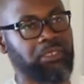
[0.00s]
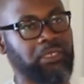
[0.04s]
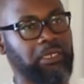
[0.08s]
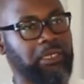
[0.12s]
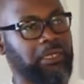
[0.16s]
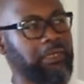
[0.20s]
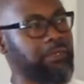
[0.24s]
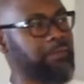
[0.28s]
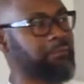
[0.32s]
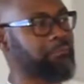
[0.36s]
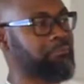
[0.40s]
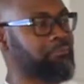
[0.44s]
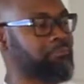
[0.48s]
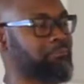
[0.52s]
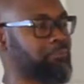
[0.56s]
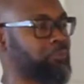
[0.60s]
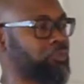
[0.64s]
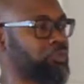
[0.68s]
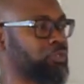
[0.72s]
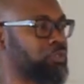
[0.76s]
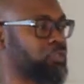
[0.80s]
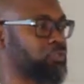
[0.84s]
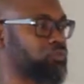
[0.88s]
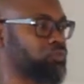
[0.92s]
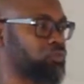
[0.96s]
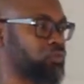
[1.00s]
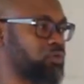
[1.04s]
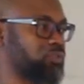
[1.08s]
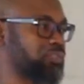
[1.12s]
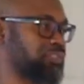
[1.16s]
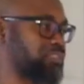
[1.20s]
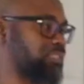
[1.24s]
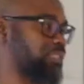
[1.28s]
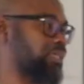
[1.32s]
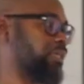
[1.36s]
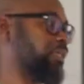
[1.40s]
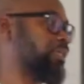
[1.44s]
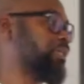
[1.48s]
You need to
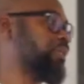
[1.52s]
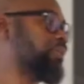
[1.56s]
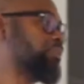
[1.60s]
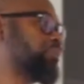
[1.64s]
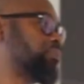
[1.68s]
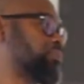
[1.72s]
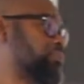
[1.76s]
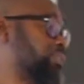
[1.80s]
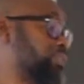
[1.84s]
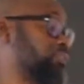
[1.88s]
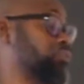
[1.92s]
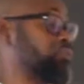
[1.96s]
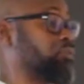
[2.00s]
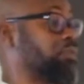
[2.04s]
consider that, yes,